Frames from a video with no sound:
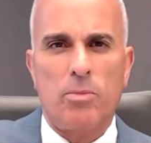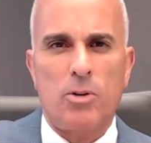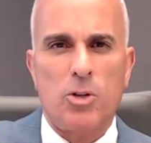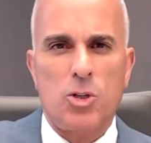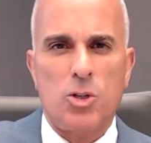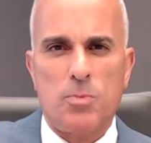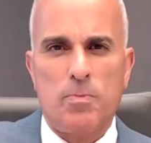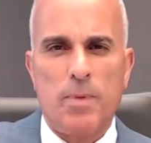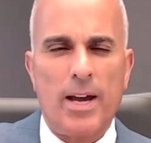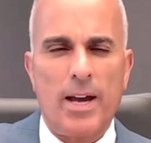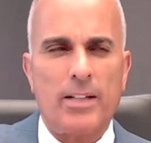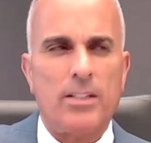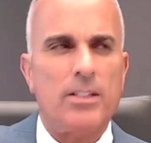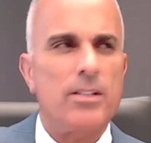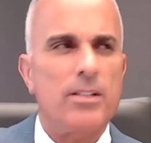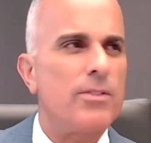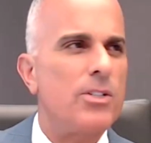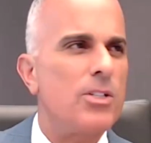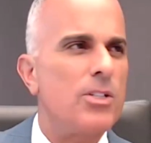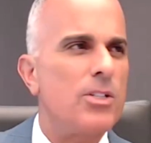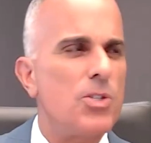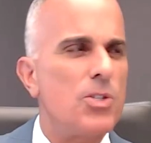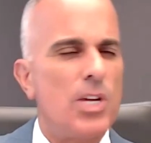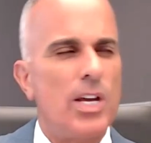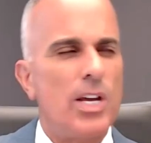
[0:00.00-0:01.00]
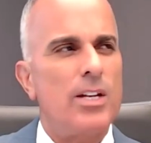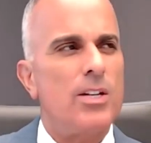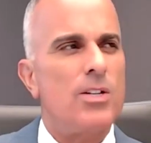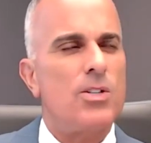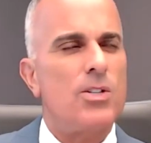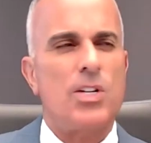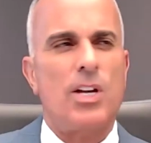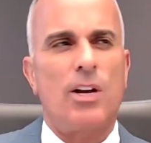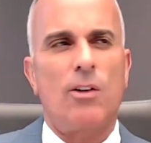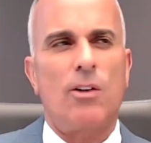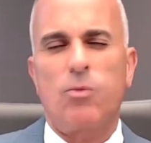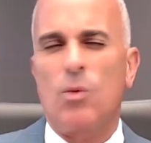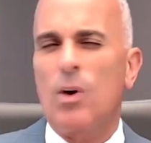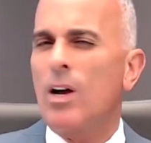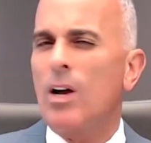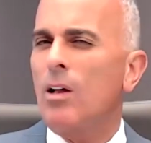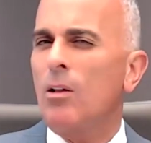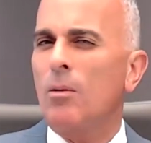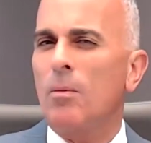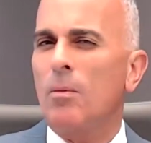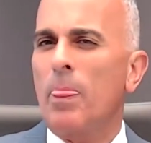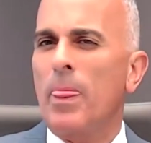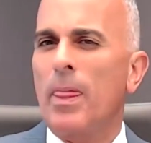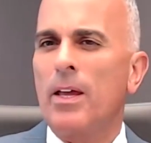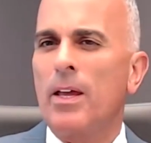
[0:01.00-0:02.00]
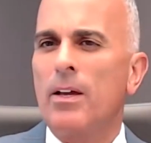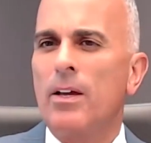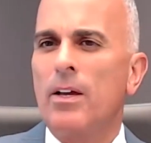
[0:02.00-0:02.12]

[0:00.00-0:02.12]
perspective and you say to yourself, well,